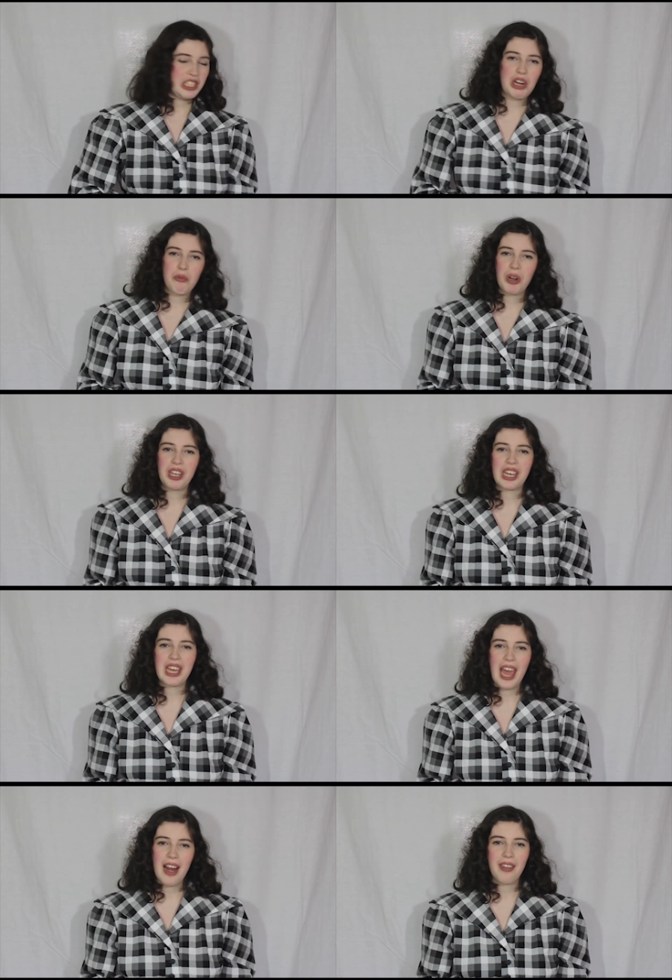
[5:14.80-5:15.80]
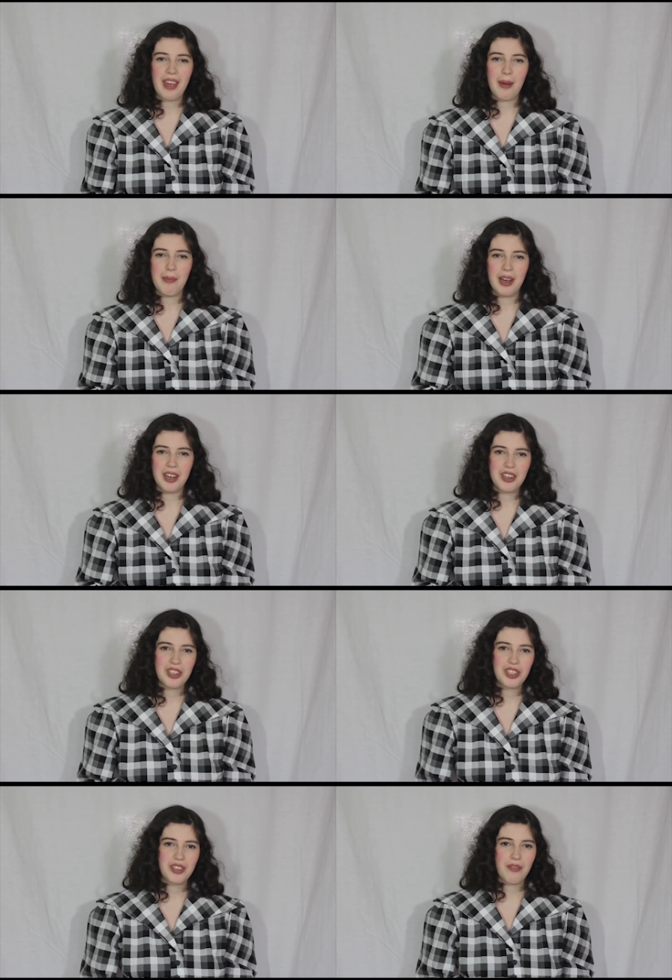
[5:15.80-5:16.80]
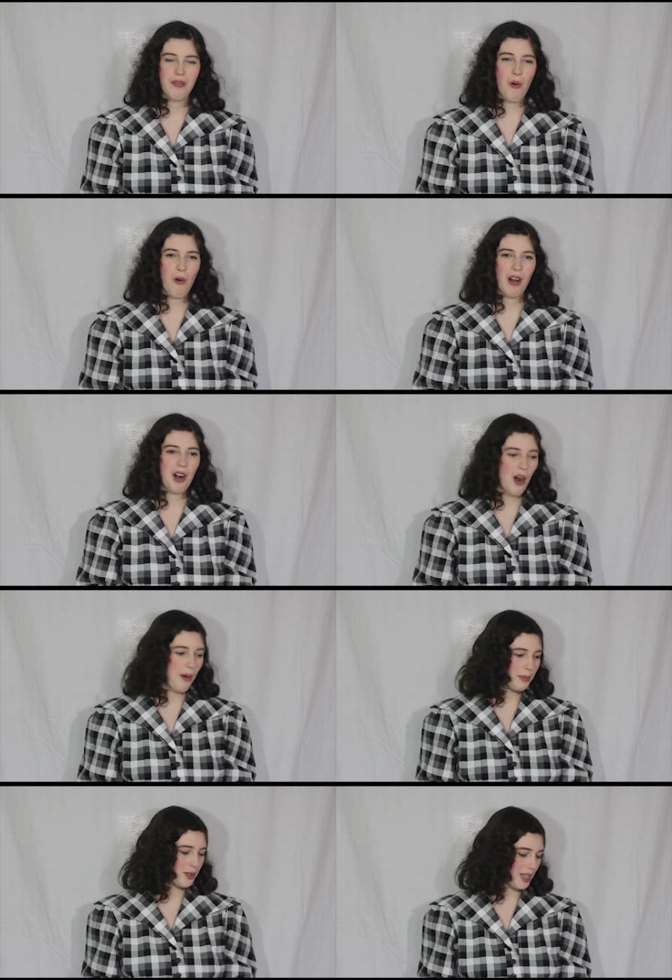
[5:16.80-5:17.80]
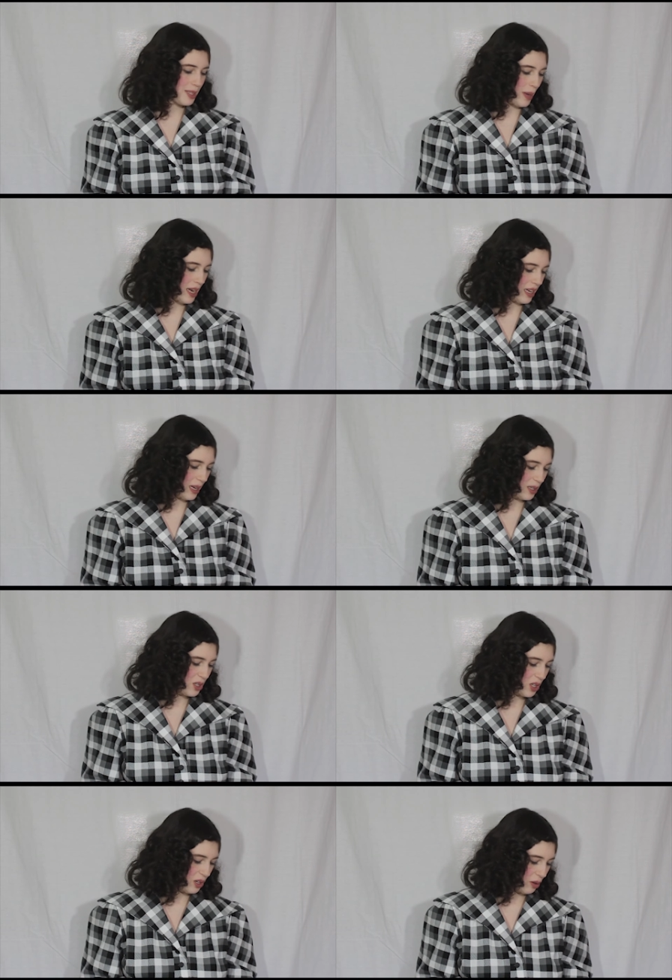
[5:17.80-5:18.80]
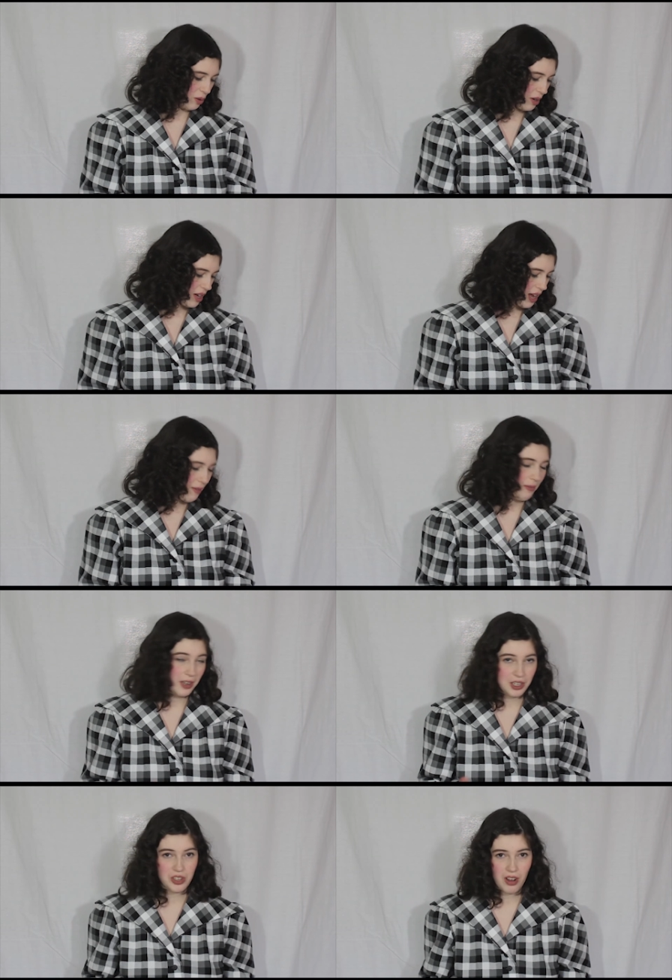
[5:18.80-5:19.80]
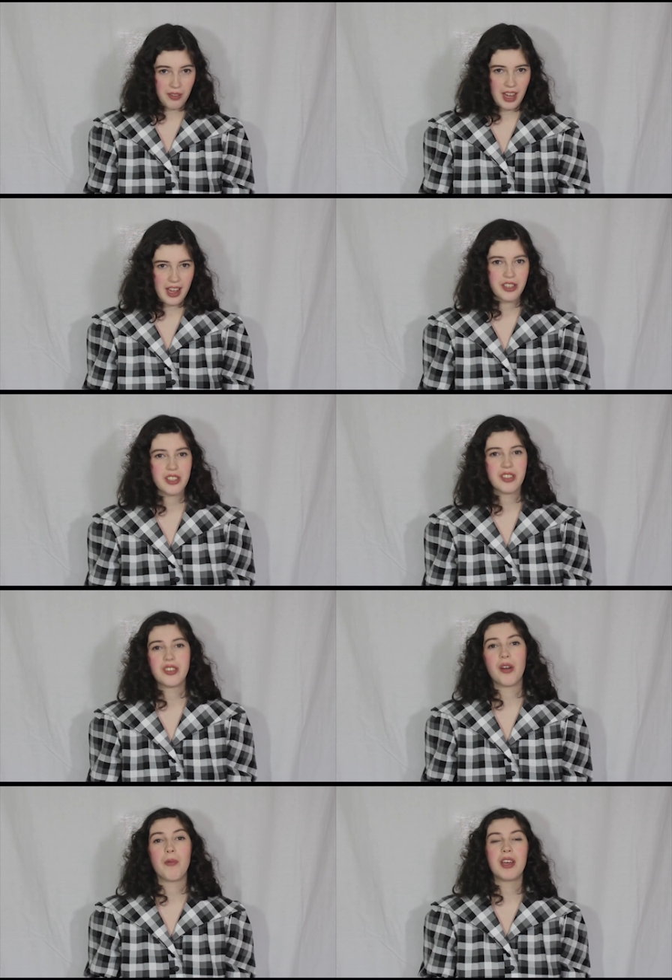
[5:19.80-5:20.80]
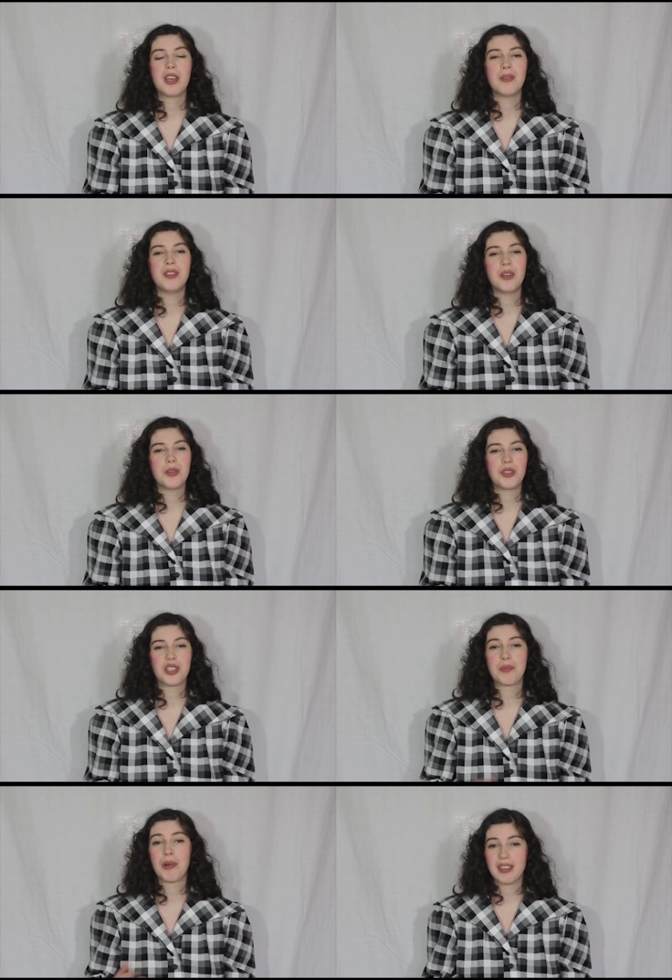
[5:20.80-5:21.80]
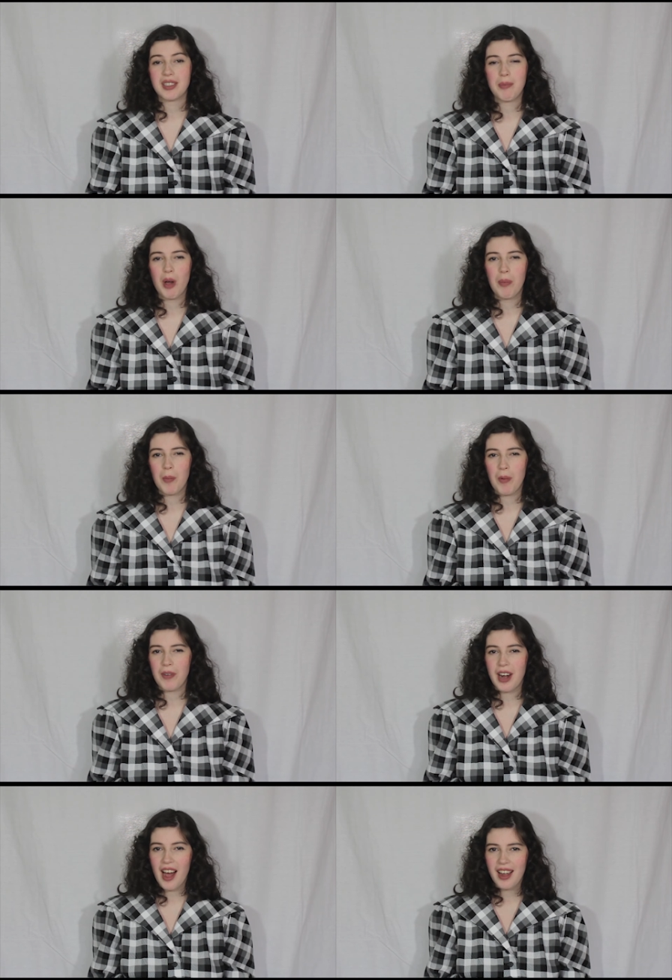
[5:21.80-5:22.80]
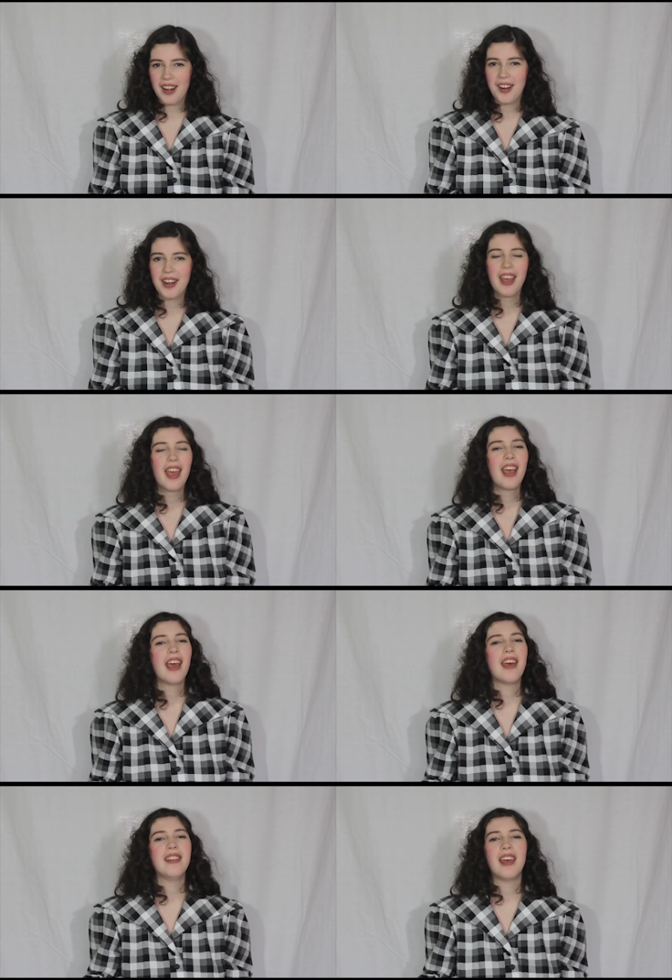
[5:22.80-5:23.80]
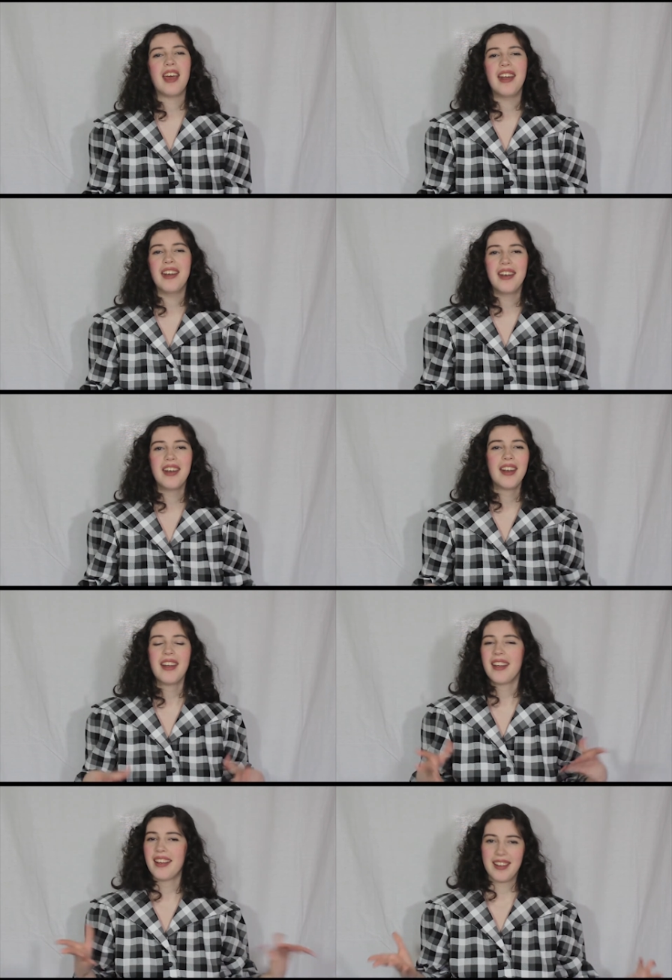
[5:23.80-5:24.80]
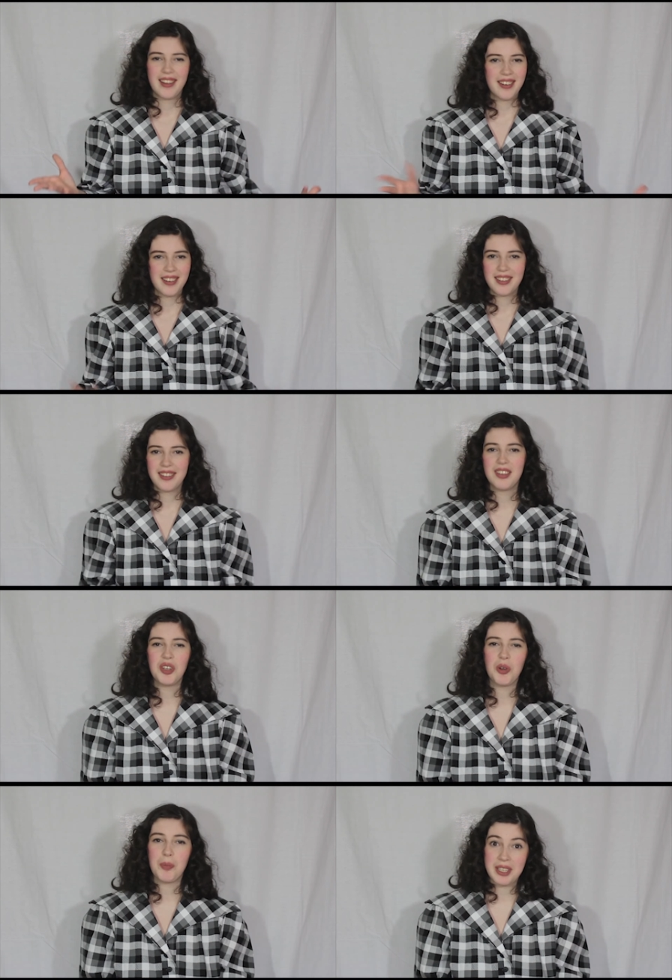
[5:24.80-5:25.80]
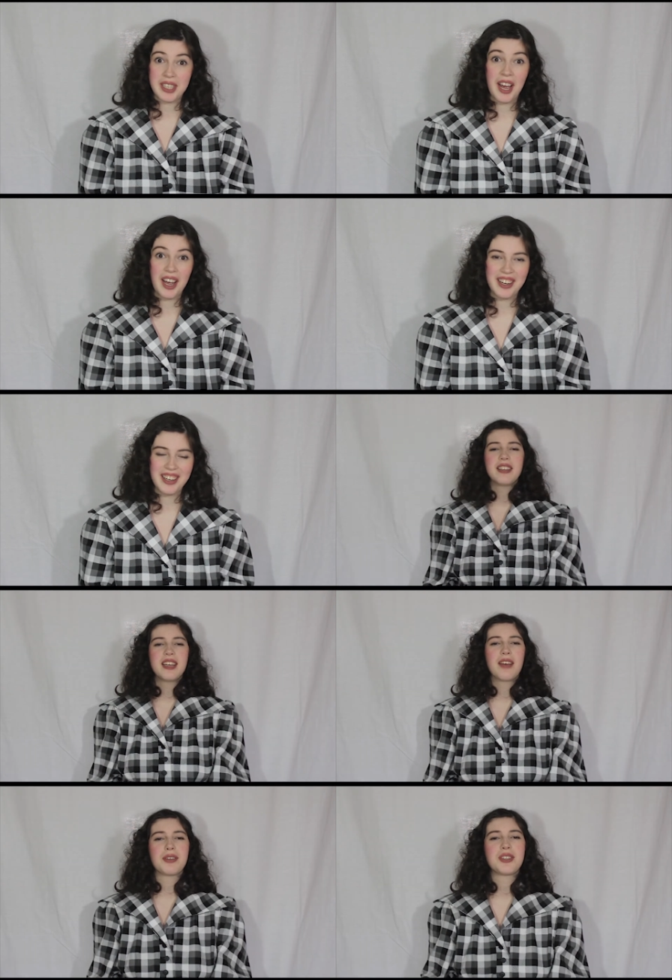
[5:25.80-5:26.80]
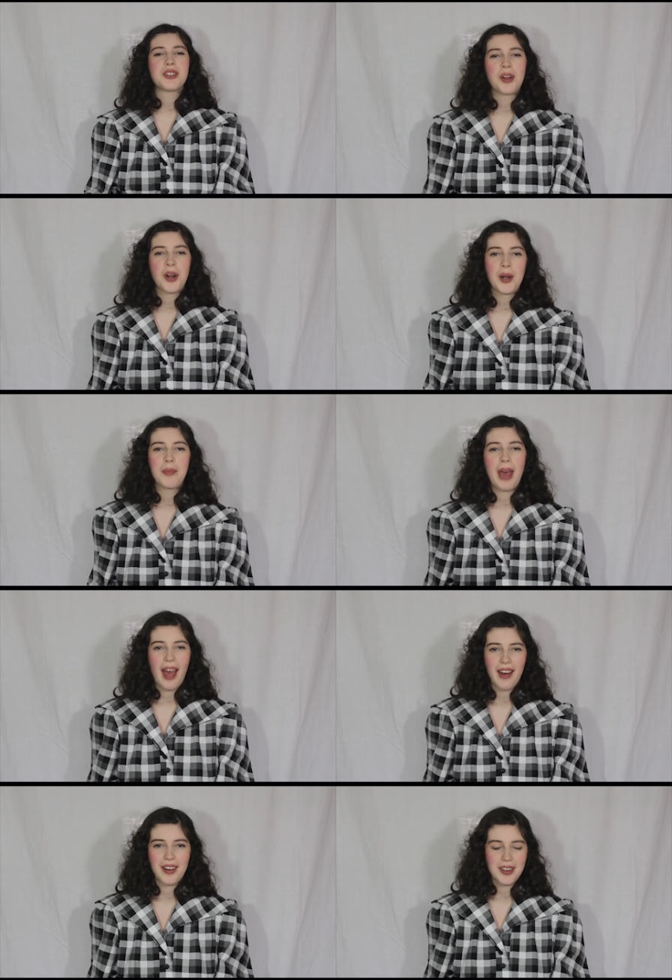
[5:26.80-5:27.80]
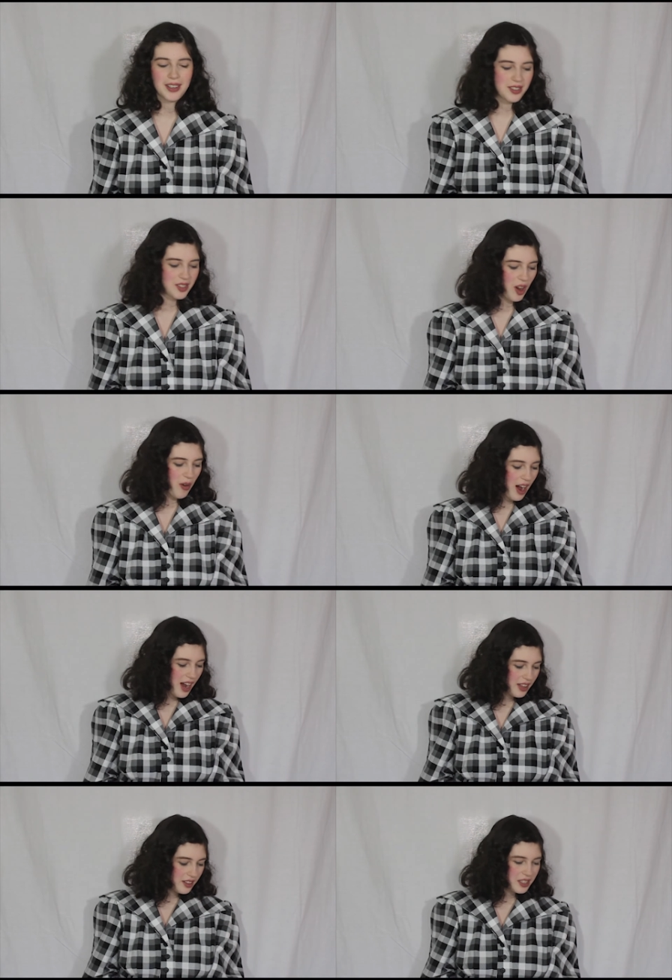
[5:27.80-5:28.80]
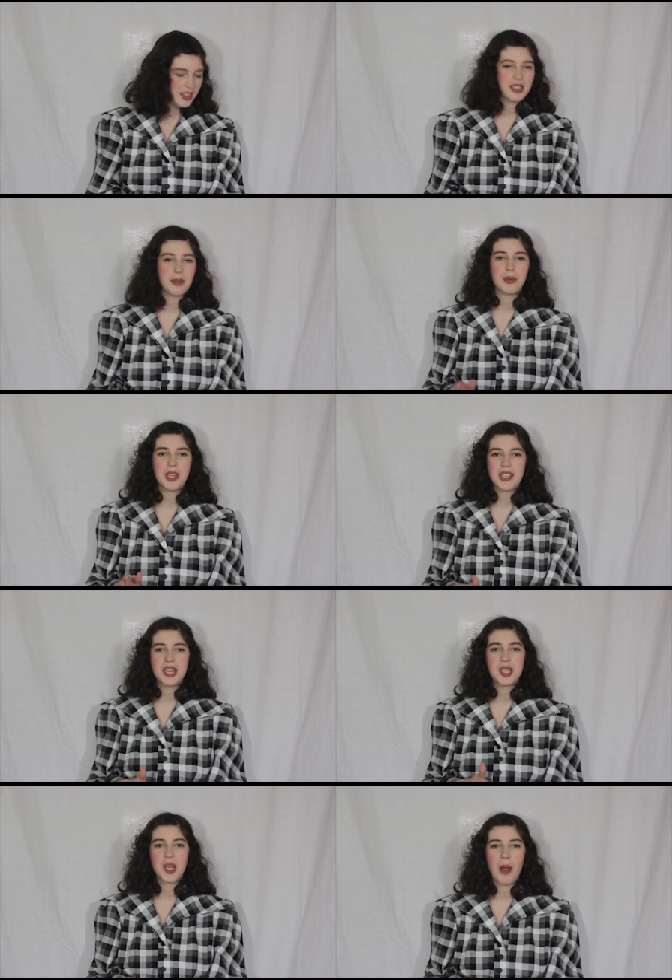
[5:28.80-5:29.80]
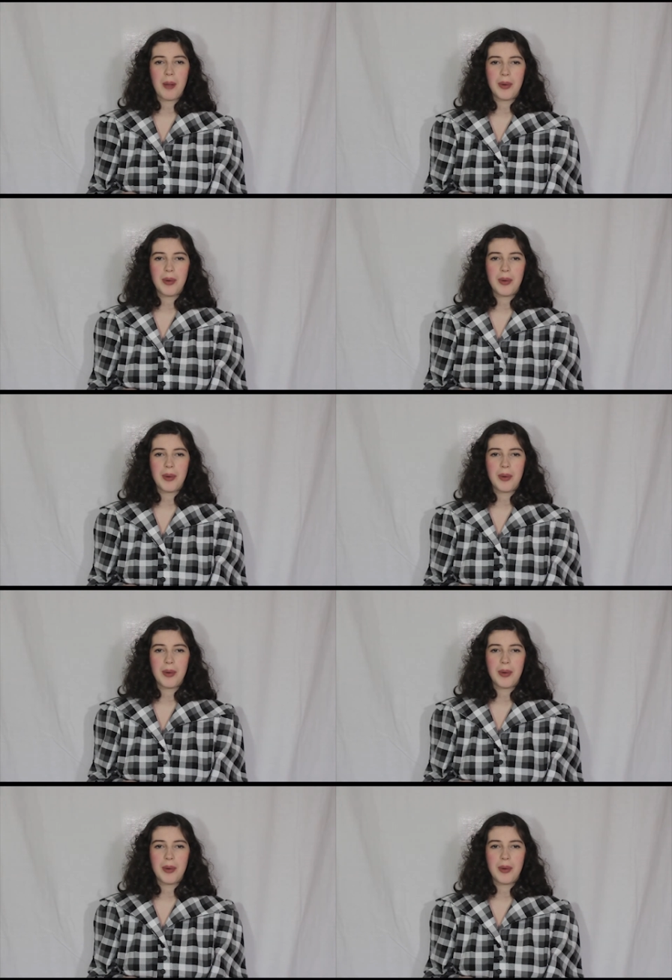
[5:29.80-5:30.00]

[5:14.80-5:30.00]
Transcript: didn't really care that much for home dressmaking to finish all of the edges, so what you would do is just press them open with an iron, and then you'd be done. I didn't have a skirt pattern, so I looked at the Simplicity sewing